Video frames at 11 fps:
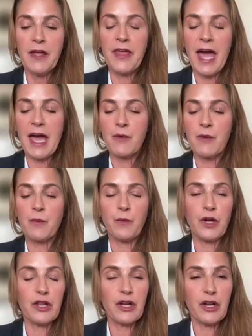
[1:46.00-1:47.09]
that
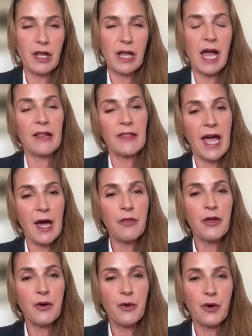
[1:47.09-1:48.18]
will allow the
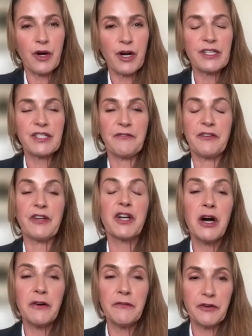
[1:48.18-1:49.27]
court to feel
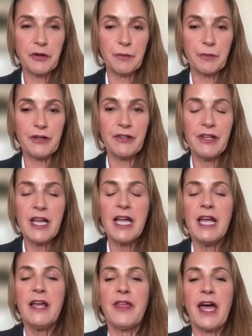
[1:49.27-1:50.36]
comfortable
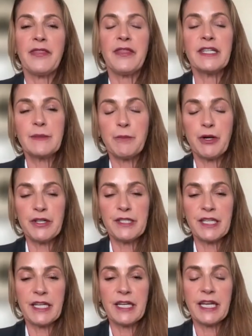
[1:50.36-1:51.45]
that this
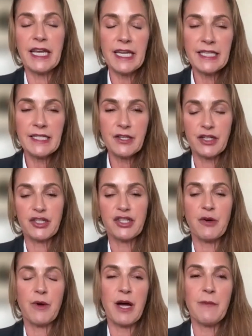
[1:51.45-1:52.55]
person is going to
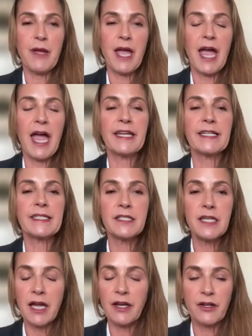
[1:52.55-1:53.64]
show up and is
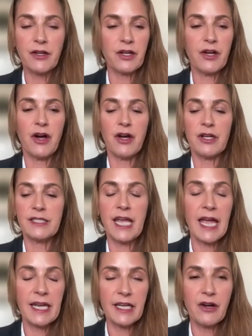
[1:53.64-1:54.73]
not going to cause
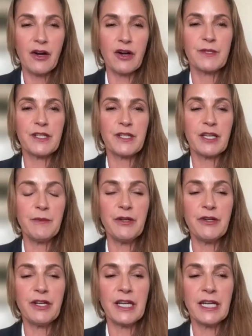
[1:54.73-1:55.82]
any harm to the
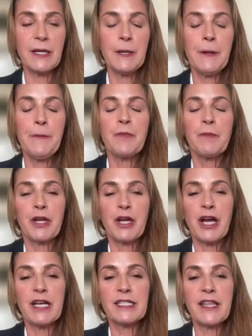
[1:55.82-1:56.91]
community
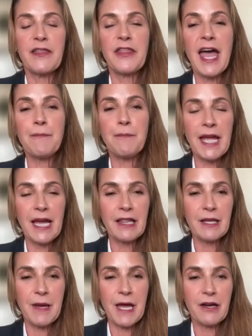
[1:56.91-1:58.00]
because that bail
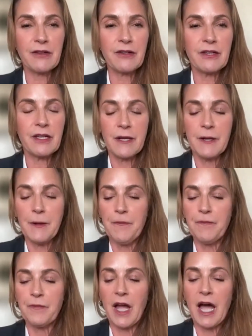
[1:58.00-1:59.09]
amount
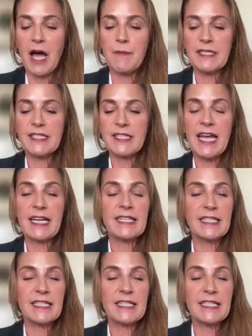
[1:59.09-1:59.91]
stands